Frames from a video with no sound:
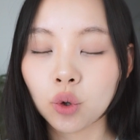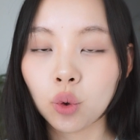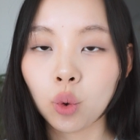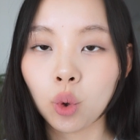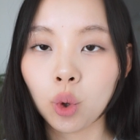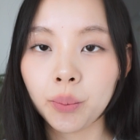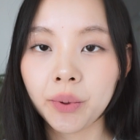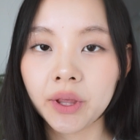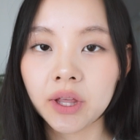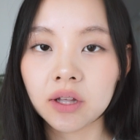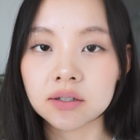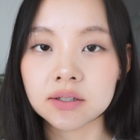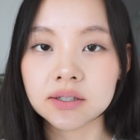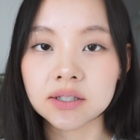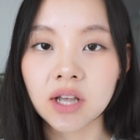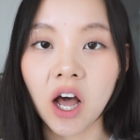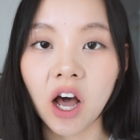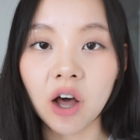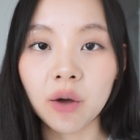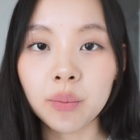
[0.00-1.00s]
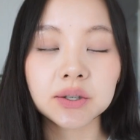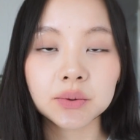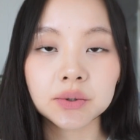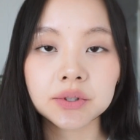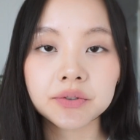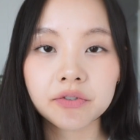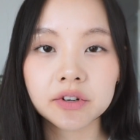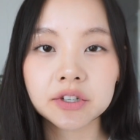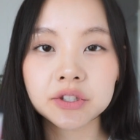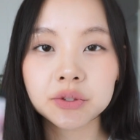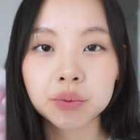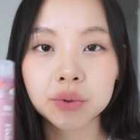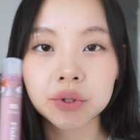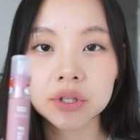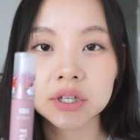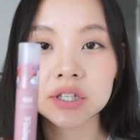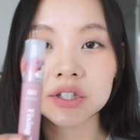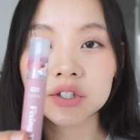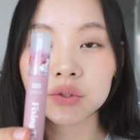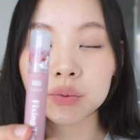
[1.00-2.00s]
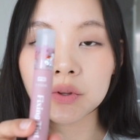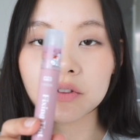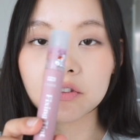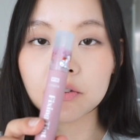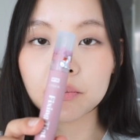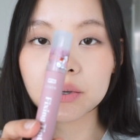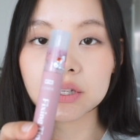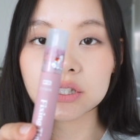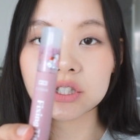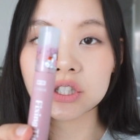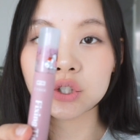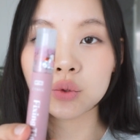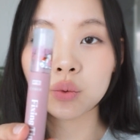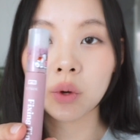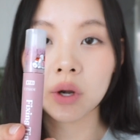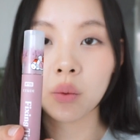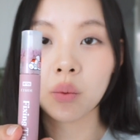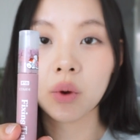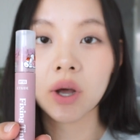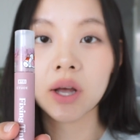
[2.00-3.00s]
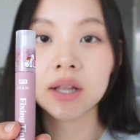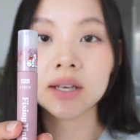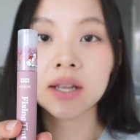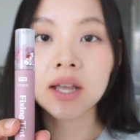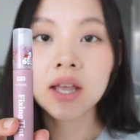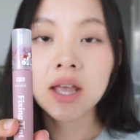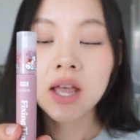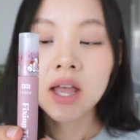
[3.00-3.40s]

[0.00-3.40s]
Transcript: Cool Pink on top. It was first released with the BT21